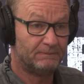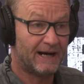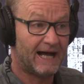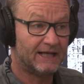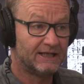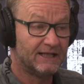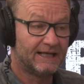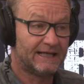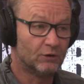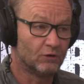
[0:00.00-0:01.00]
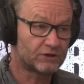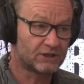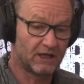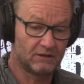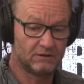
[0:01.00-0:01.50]
but he
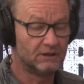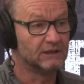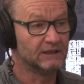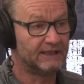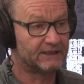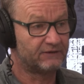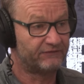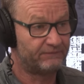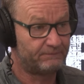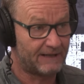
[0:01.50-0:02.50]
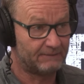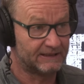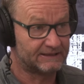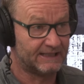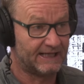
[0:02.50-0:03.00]
also let the
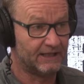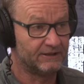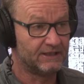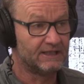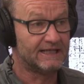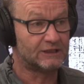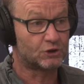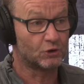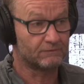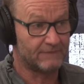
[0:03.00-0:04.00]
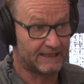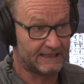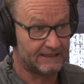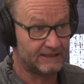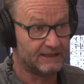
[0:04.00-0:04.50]
public down. He took
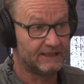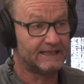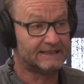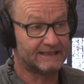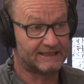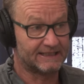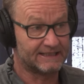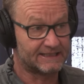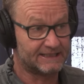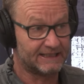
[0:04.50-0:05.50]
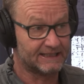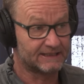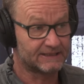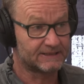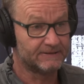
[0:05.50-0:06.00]
money. He did these
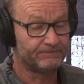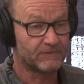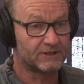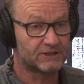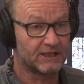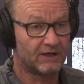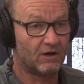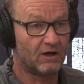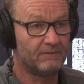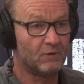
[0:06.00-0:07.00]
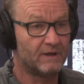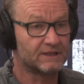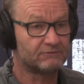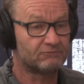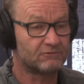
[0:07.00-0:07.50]
things. And so I'm
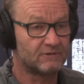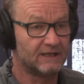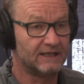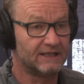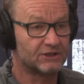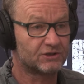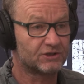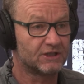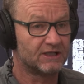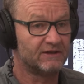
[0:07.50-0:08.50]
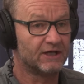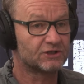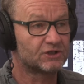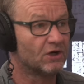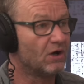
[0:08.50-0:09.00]
always really interested in
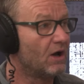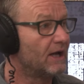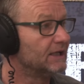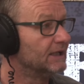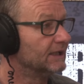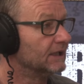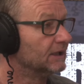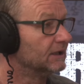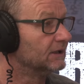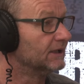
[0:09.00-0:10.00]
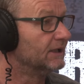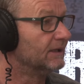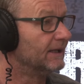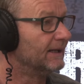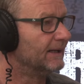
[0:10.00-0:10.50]
those tiny little
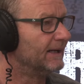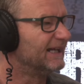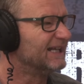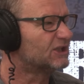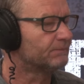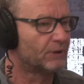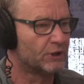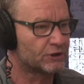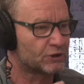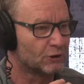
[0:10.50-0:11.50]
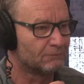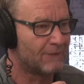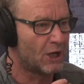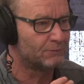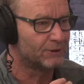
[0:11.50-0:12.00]
uh, interpersonal
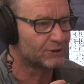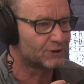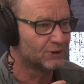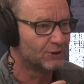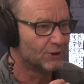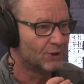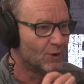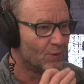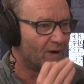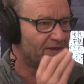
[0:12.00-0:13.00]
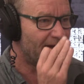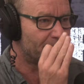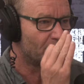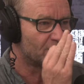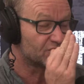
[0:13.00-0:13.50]
moments where
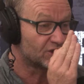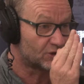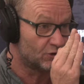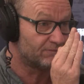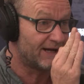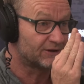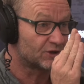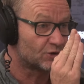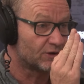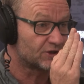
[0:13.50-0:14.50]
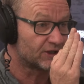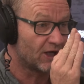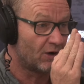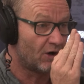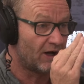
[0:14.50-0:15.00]
that person could make the choice to
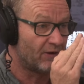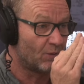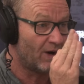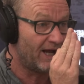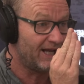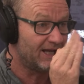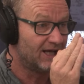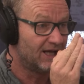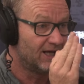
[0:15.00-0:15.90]
go either way,